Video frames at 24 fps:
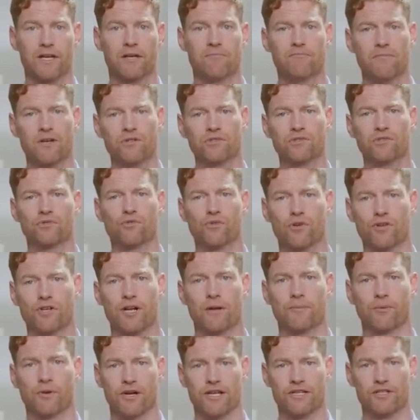Most CRUD
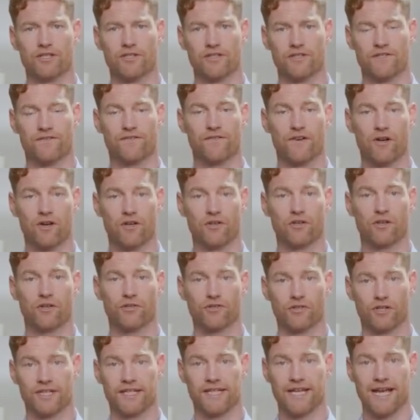operations fall
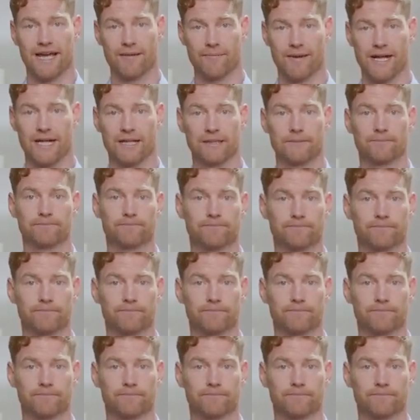under DML.